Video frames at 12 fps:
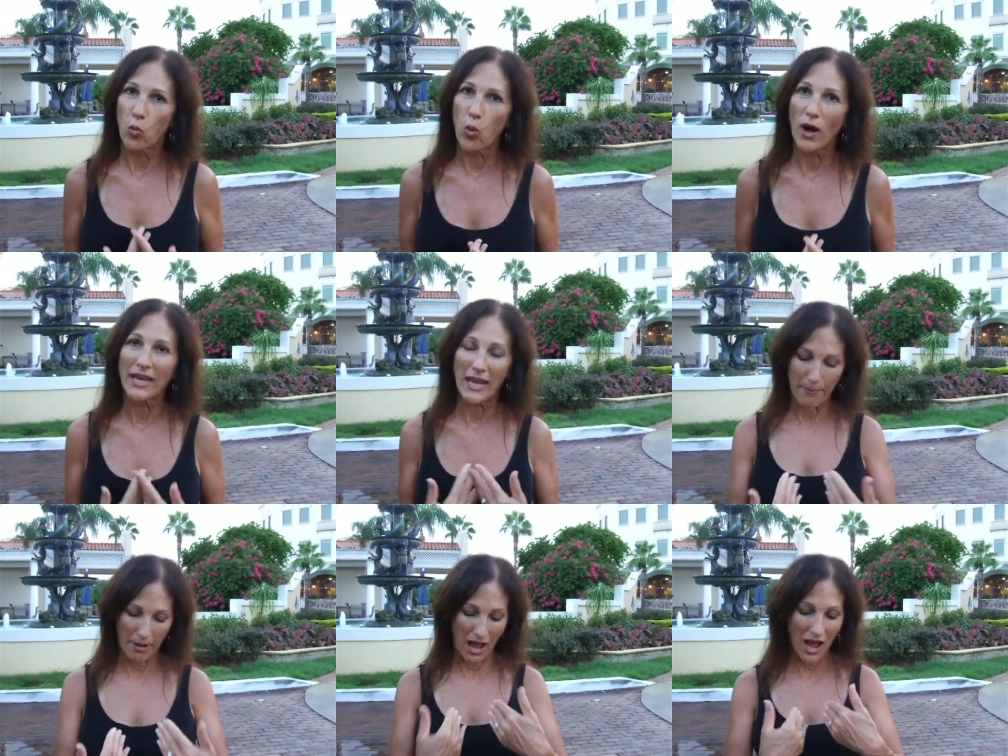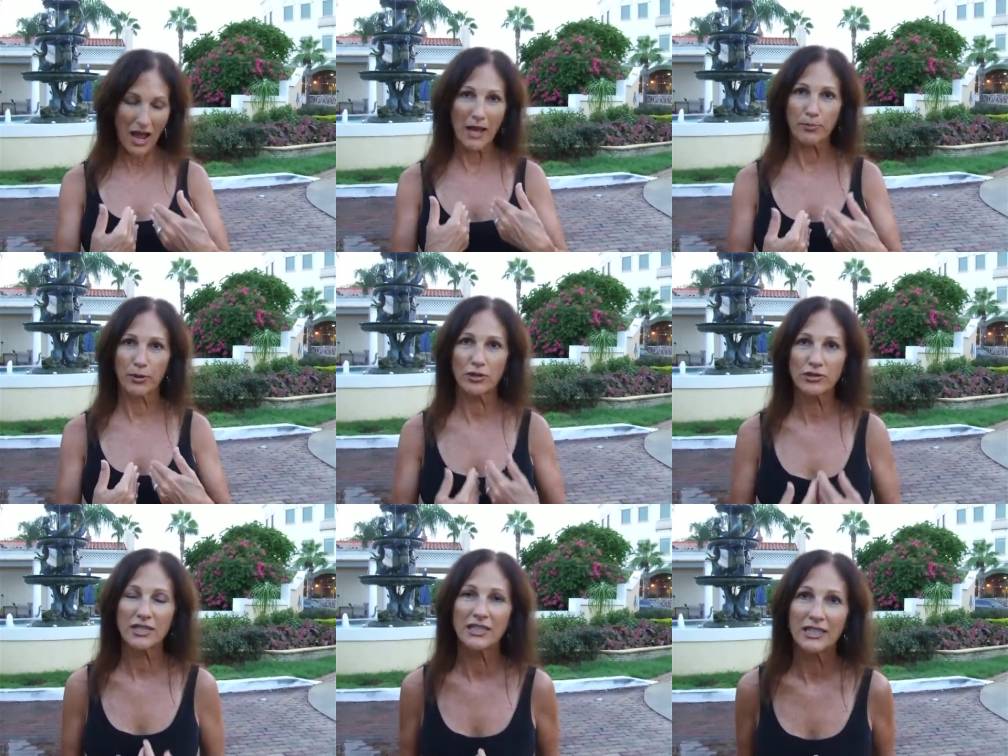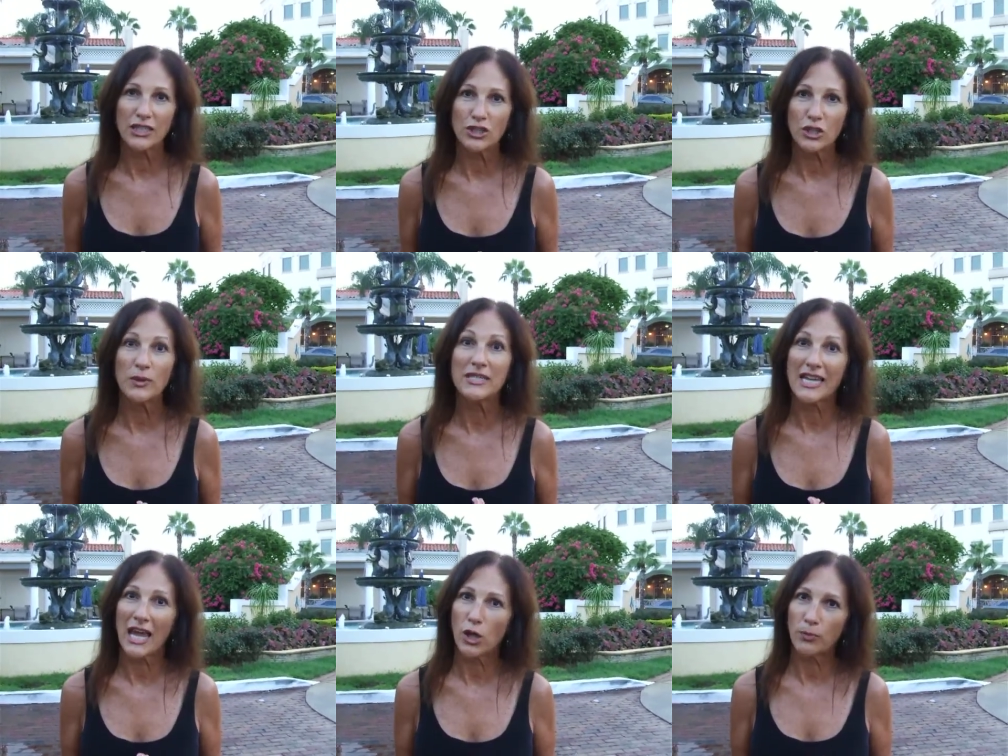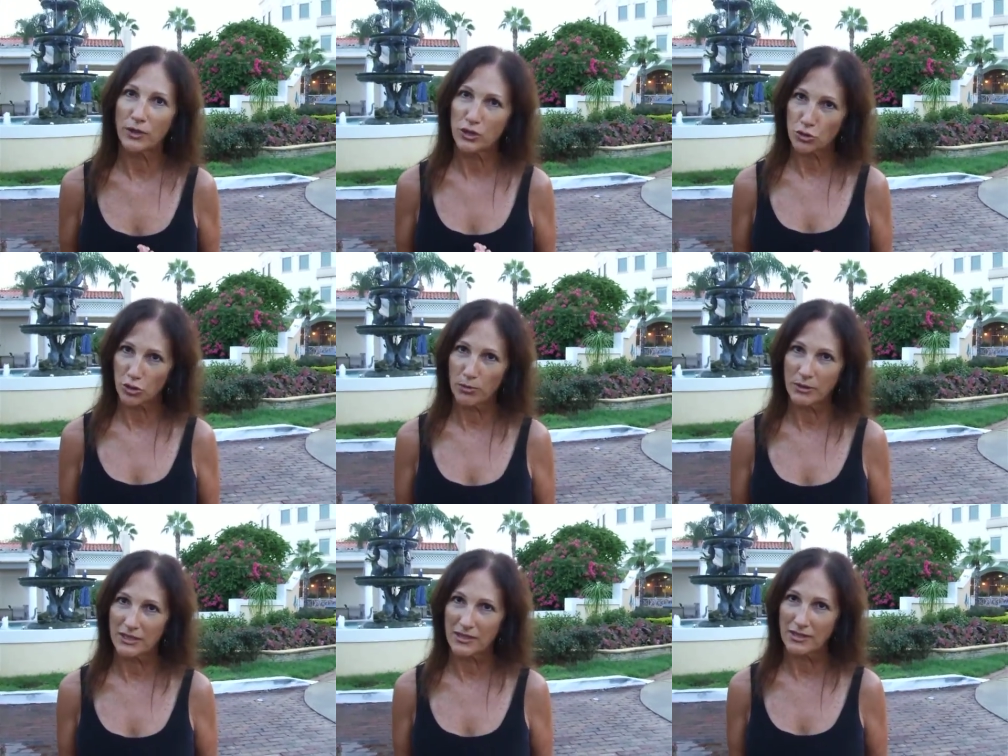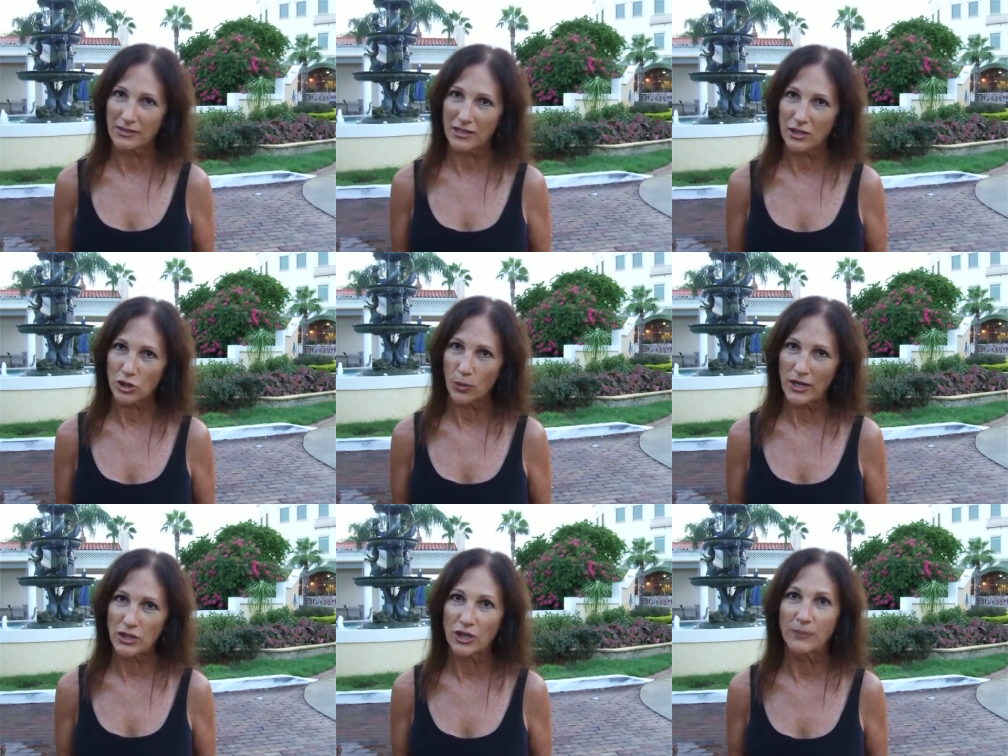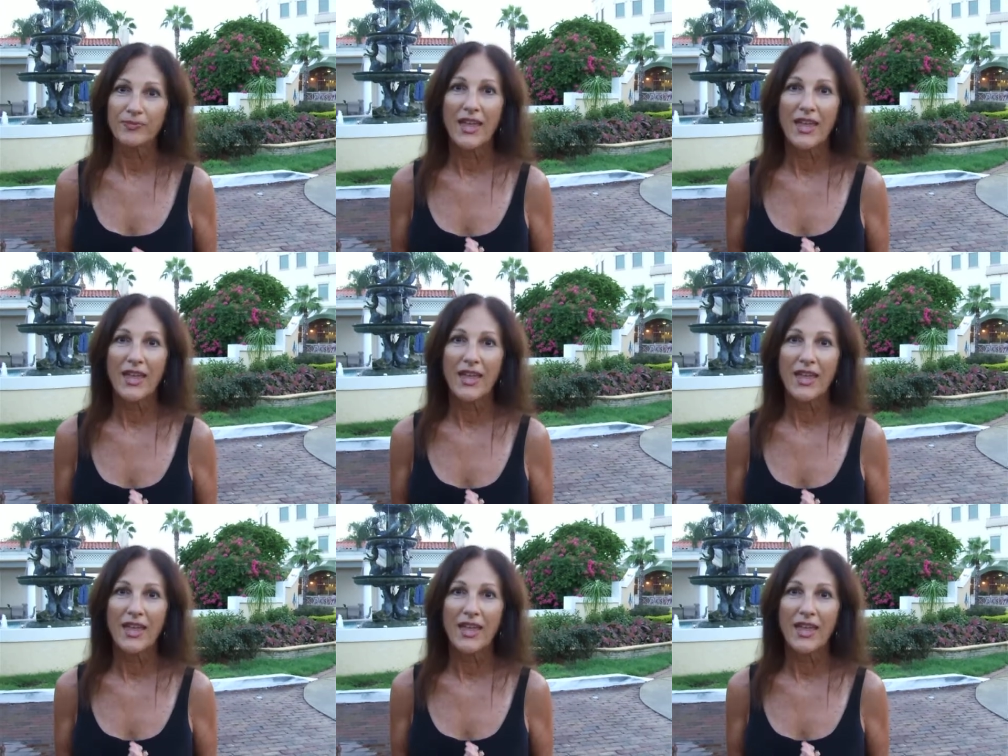what am I personally doing to help contribute to this situation,